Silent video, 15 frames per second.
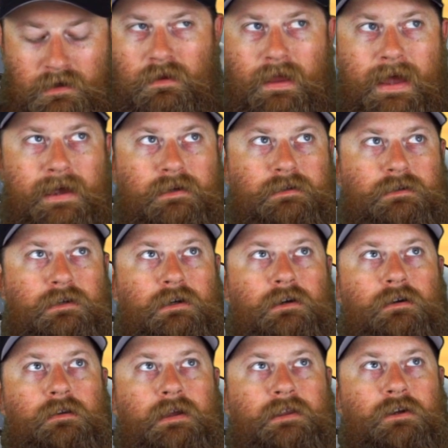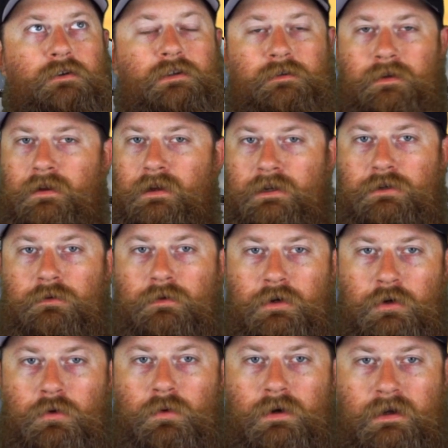Last year, like unless you
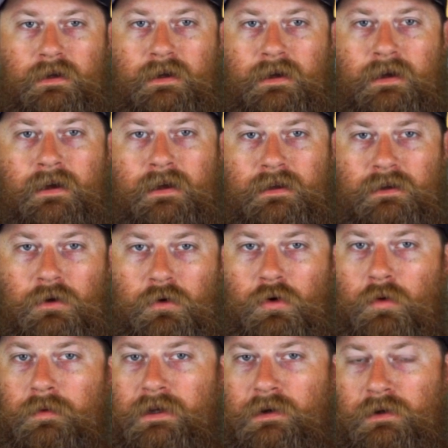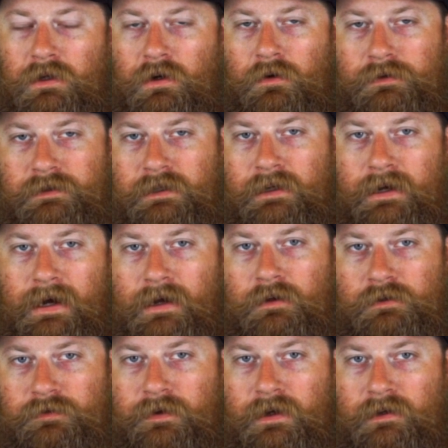knew what, normally you don't see
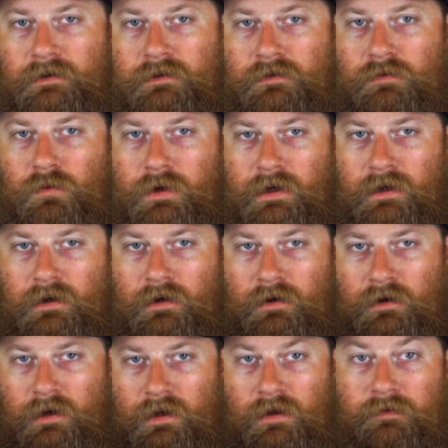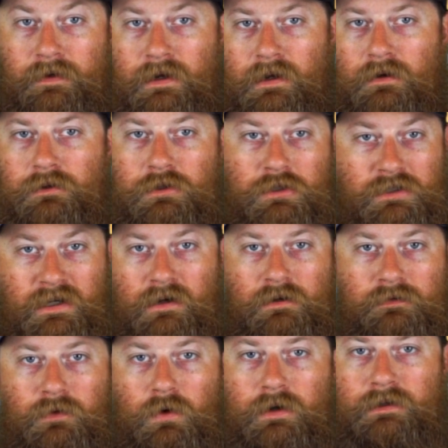Kyle's face when in the videos, you just hear
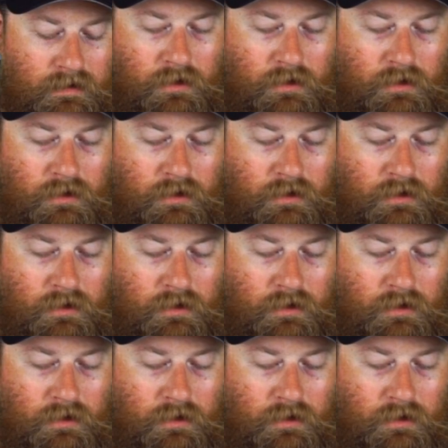his voice.